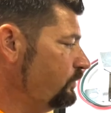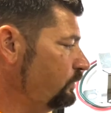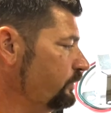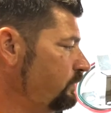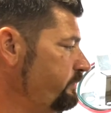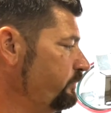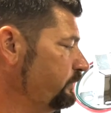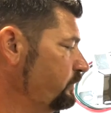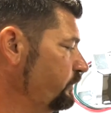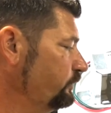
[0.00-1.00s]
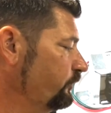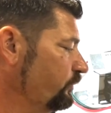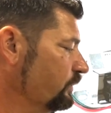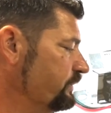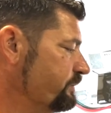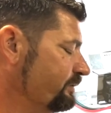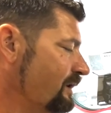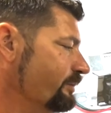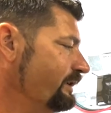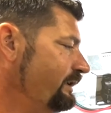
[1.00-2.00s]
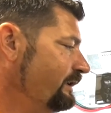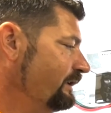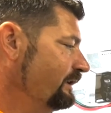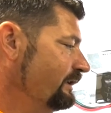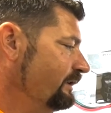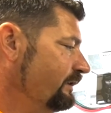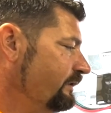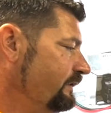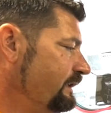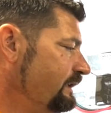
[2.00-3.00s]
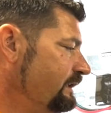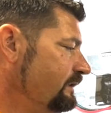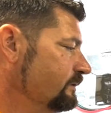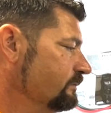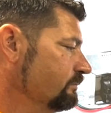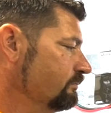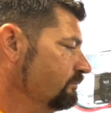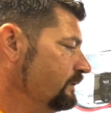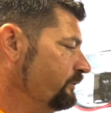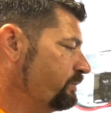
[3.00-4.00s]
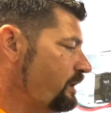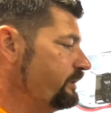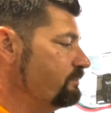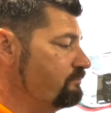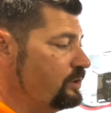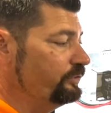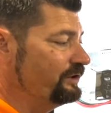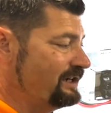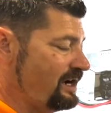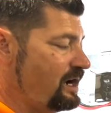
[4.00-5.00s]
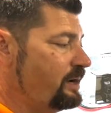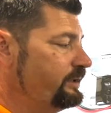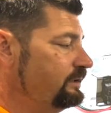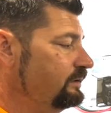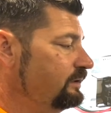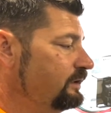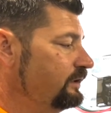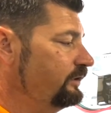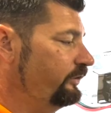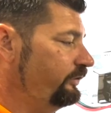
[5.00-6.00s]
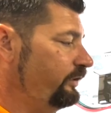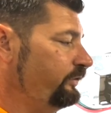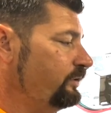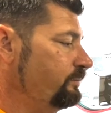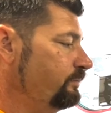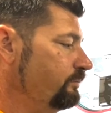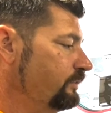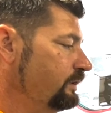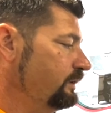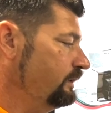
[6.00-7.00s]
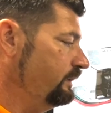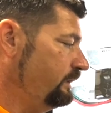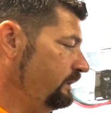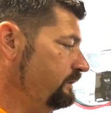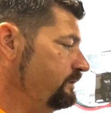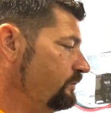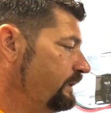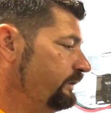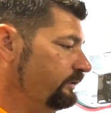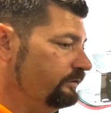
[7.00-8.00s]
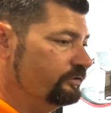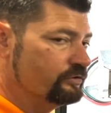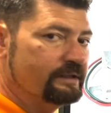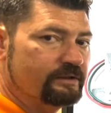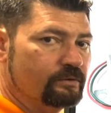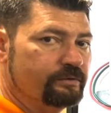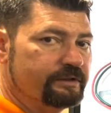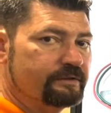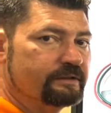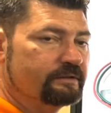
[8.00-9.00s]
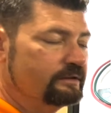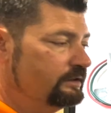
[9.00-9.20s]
cool equipment with low voltage shorts is probably the most common system in the U.S. is a straight cool unit.